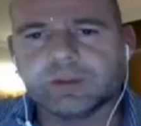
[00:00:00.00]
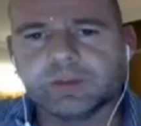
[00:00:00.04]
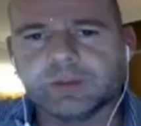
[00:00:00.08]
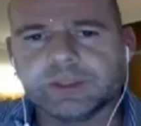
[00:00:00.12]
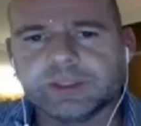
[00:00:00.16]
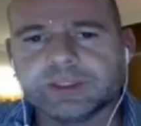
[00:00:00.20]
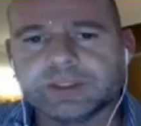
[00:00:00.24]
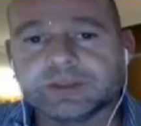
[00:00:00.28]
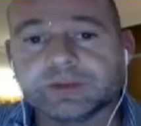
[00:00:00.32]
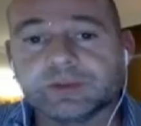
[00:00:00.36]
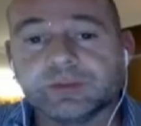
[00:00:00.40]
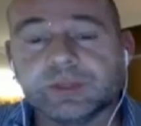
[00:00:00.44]

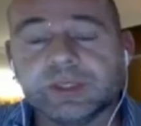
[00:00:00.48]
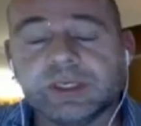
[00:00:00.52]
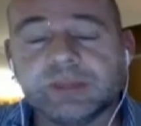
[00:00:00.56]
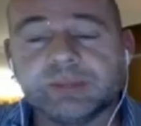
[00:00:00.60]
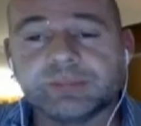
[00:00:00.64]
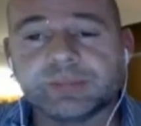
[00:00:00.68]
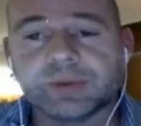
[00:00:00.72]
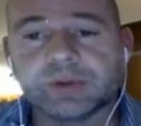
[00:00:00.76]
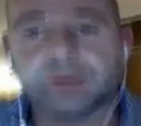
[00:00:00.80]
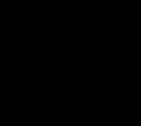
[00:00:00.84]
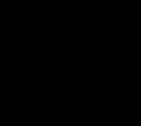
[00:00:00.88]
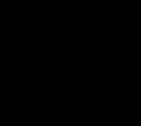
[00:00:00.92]
what is really
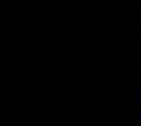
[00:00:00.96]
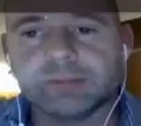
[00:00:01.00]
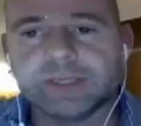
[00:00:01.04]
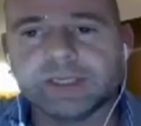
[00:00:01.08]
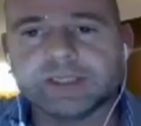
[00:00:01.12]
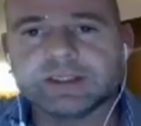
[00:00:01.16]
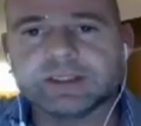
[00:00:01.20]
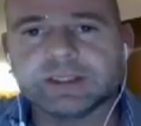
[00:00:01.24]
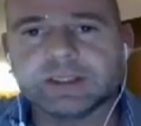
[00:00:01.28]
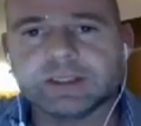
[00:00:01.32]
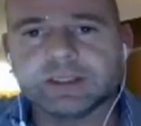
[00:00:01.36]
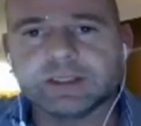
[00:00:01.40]

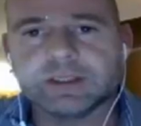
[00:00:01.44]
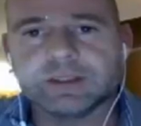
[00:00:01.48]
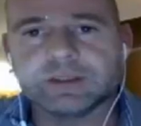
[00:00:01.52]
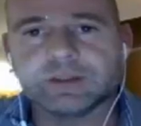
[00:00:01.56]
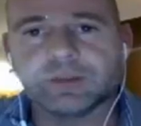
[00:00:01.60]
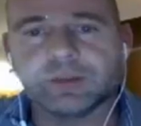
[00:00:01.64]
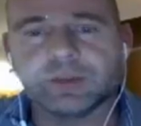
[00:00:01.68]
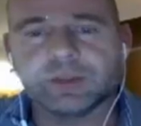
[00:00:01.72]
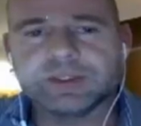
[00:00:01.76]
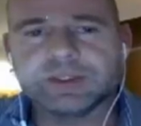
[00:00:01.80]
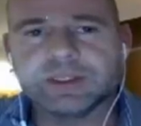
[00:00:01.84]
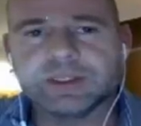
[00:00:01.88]
problematic is
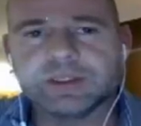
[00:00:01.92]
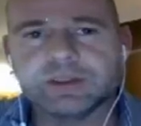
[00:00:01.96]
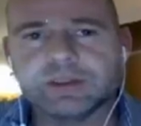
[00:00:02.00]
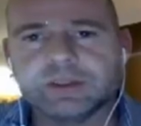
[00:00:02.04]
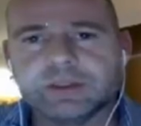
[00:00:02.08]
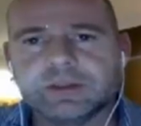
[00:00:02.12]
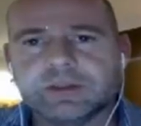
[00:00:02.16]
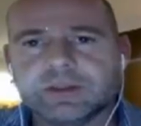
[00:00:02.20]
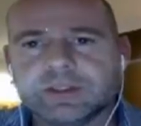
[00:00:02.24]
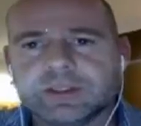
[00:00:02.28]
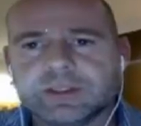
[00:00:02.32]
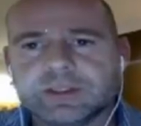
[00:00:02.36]
once a
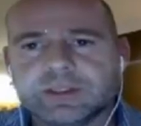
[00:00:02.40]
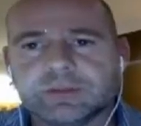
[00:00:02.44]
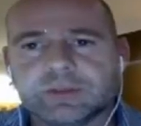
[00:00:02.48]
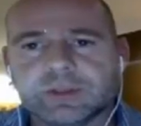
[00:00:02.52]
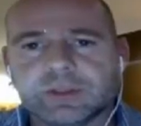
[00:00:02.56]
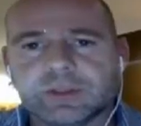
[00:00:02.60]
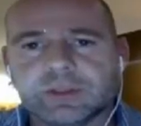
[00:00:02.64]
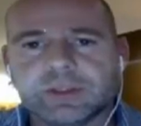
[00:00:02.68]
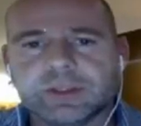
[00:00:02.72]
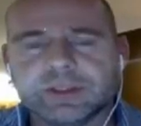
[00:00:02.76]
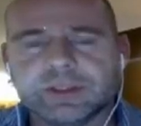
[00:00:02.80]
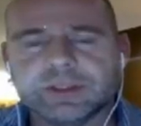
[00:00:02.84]
learner is
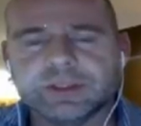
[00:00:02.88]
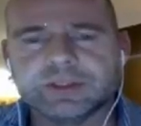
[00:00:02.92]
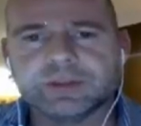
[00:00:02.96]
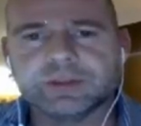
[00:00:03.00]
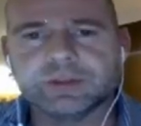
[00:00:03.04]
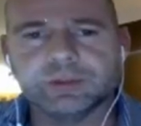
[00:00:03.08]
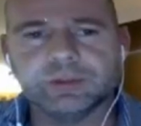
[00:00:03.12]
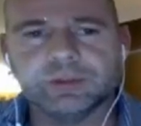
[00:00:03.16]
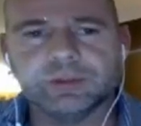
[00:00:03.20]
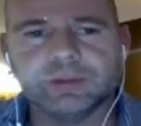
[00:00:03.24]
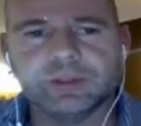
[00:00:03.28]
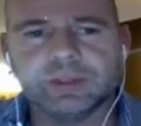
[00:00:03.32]
enrolled in a
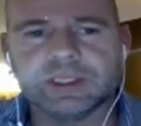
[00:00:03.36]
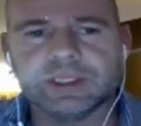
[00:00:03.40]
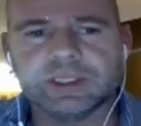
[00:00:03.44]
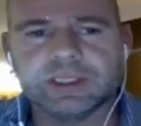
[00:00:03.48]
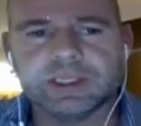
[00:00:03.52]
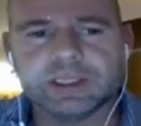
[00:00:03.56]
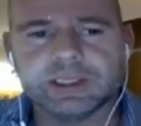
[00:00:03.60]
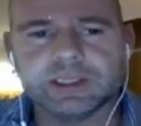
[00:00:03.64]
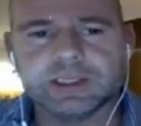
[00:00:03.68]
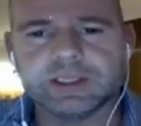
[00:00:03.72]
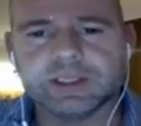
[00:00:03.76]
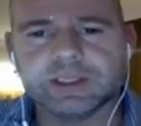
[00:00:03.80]
school,
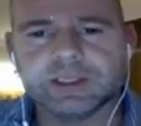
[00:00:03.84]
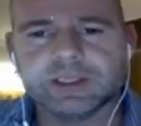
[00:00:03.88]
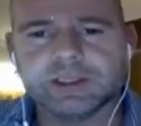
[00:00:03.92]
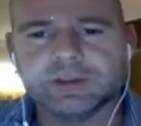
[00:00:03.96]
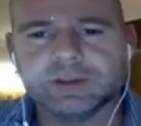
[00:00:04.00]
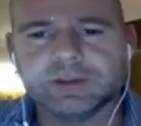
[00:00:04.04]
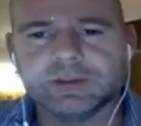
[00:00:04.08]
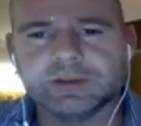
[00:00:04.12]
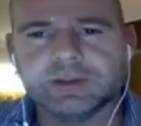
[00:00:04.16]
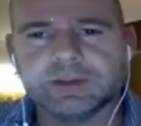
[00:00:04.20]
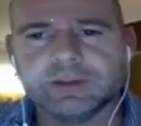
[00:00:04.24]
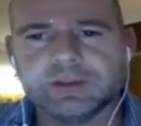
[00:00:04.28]
you
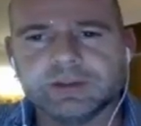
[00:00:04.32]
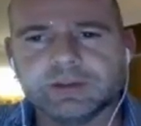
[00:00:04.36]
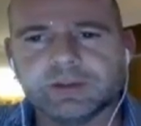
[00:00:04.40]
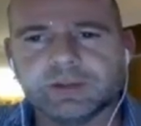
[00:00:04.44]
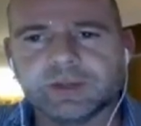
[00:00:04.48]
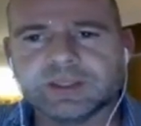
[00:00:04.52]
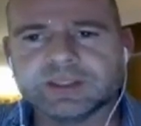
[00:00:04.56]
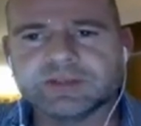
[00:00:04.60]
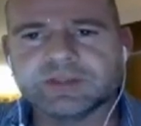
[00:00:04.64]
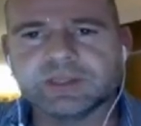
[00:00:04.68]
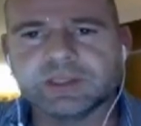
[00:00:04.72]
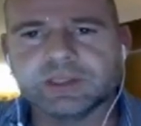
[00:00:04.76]
know, the, the
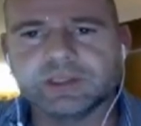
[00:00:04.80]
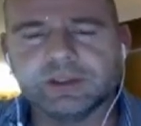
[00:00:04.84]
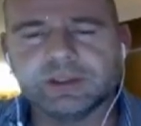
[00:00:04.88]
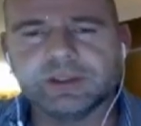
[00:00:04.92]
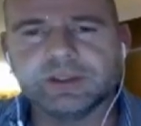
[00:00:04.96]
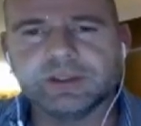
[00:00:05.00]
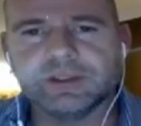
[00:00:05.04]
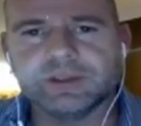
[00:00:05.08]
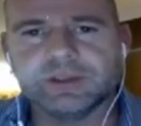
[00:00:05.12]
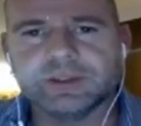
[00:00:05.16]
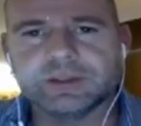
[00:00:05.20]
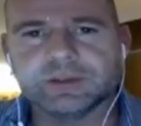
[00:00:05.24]
right of the
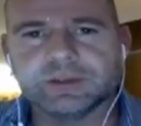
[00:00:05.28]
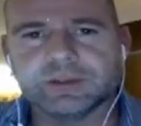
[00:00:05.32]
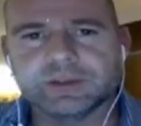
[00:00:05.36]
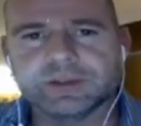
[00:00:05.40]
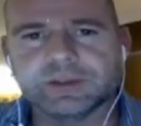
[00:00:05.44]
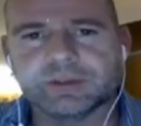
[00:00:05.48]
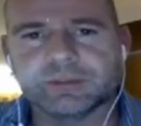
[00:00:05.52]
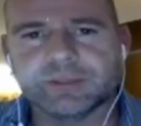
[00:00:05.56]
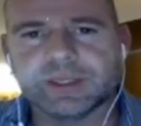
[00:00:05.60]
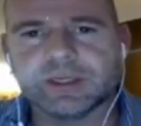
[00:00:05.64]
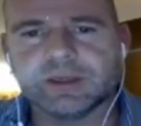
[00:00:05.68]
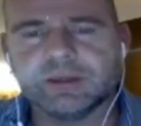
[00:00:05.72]
learner is
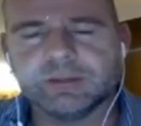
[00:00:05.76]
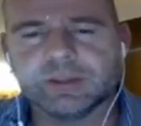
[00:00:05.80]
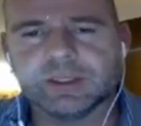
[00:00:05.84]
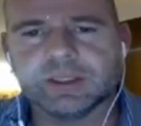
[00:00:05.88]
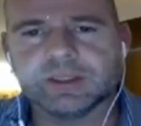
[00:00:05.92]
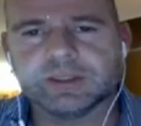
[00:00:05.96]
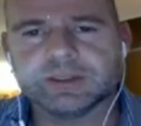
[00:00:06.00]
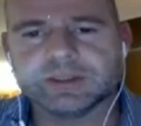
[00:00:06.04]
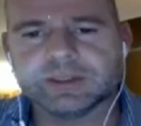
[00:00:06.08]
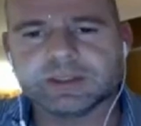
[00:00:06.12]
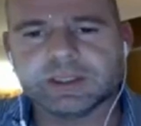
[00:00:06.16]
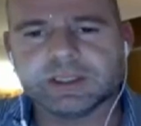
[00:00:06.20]
also
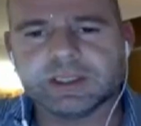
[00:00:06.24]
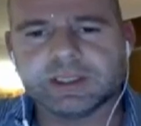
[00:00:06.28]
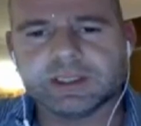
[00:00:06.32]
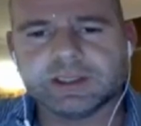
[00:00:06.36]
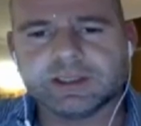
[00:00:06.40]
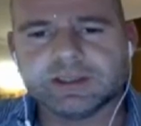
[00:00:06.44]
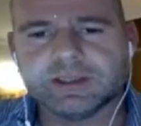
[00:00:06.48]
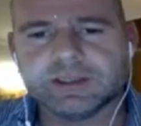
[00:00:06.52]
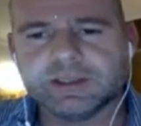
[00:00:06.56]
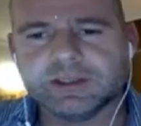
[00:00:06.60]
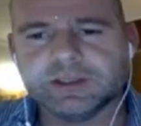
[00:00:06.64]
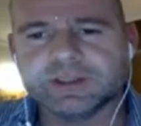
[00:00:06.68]
paramount.
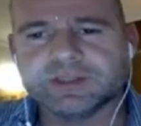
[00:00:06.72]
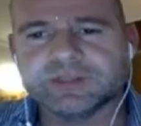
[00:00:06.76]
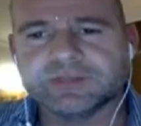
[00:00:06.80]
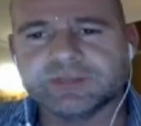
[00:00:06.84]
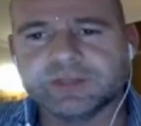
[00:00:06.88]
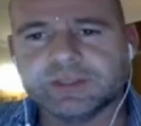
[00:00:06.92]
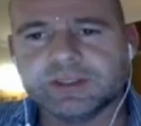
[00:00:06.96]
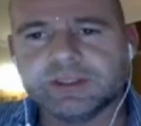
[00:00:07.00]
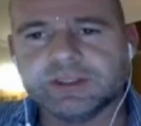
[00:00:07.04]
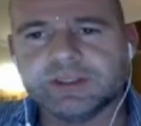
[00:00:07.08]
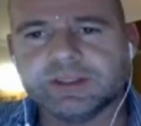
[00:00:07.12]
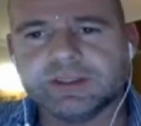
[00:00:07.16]
Uh, you know, it's
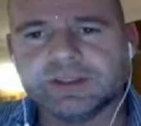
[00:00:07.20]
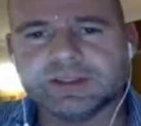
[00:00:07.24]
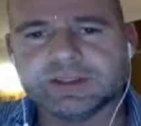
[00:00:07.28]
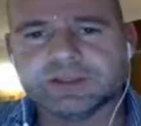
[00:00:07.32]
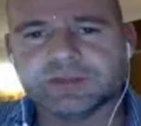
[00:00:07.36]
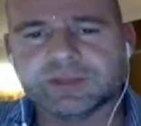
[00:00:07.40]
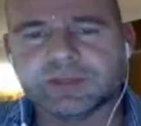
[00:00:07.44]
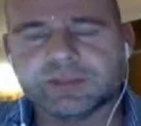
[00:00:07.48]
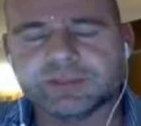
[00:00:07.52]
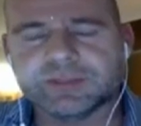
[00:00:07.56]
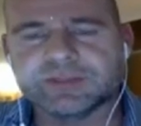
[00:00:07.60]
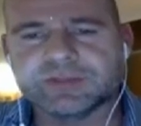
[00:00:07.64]
very
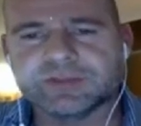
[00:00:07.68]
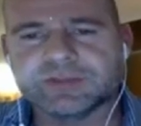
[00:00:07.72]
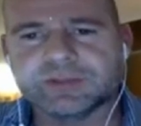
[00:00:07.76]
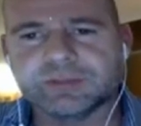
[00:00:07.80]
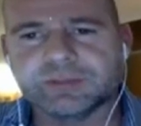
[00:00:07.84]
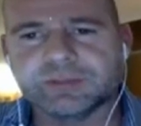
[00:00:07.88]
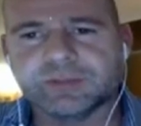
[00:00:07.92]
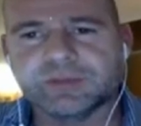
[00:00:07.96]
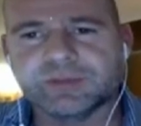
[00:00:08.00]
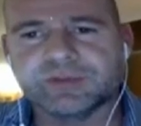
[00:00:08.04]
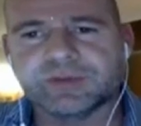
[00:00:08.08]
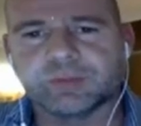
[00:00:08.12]
disruptive to
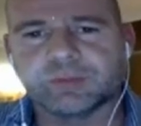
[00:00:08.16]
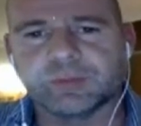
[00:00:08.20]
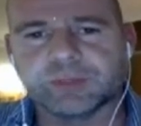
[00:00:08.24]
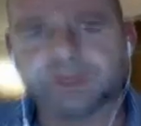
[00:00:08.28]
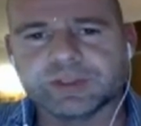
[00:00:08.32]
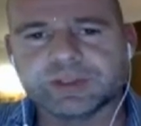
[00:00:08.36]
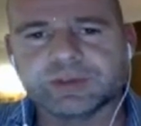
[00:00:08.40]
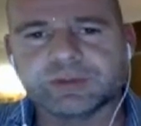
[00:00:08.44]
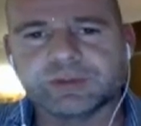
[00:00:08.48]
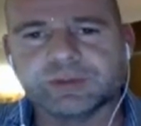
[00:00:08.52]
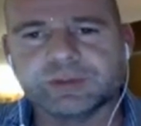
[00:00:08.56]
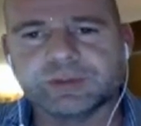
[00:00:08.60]
move from
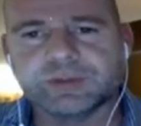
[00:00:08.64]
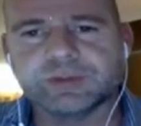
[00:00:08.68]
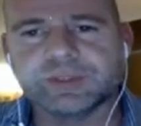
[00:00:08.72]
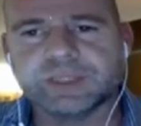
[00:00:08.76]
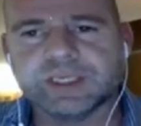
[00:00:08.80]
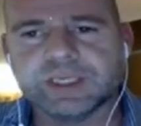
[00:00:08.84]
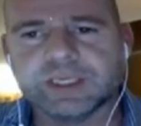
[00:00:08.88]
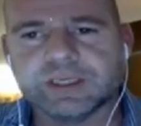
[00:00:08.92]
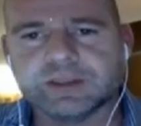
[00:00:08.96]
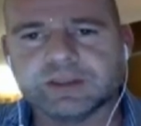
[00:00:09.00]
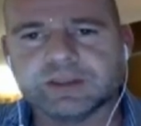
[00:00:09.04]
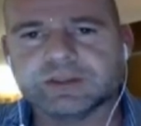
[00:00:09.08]
one school to
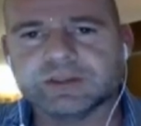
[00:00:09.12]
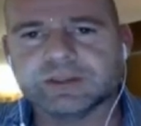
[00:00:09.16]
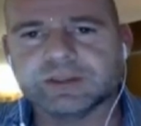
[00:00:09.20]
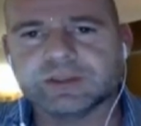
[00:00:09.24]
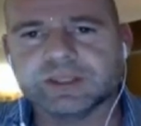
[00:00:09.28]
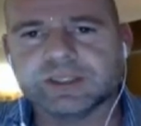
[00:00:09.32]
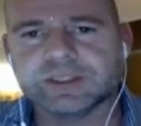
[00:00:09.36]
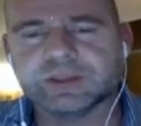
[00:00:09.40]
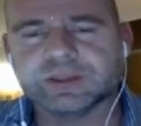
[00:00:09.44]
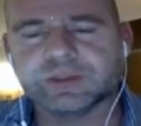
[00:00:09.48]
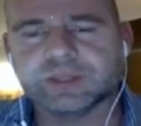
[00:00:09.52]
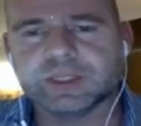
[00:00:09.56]
the other. So
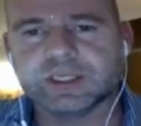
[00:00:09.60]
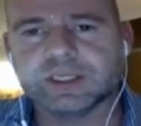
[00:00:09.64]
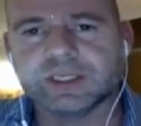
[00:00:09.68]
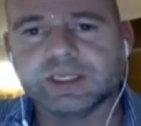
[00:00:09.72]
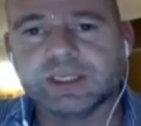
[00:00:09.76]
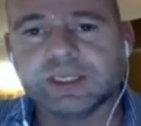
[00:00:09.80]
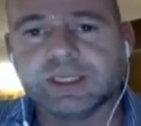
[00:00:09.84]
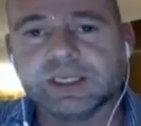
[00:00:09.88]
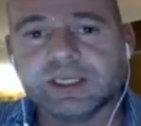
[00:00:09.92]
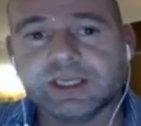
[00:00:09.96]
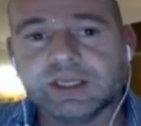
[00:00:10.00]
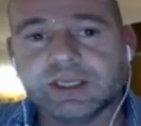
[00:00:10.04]
that's why
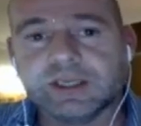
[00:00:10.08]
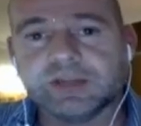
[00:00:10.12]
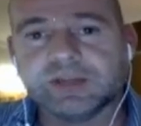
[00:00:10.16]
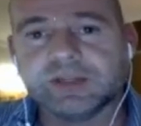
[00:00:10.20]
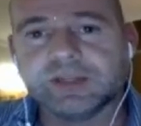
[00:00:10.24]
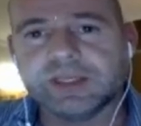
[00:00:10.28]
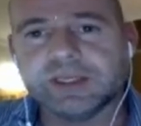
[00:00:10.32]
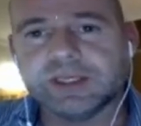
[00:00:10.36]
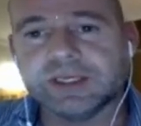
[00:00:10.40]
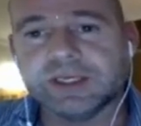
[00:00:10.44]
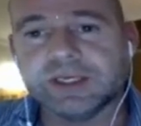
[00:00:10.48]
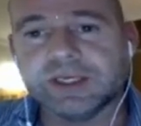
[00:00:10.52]

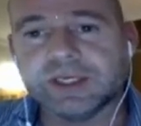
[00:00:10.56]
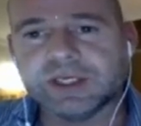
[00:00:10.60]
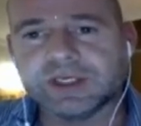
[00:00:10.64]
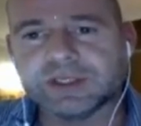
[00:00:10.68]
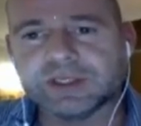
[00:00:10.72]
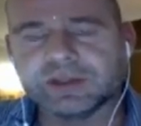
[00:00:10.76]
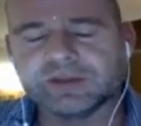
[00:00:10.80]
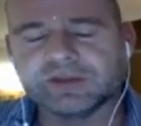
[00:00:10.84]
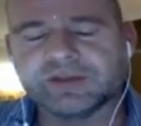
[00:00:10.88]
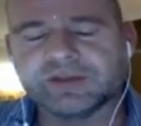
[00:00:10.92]
the initial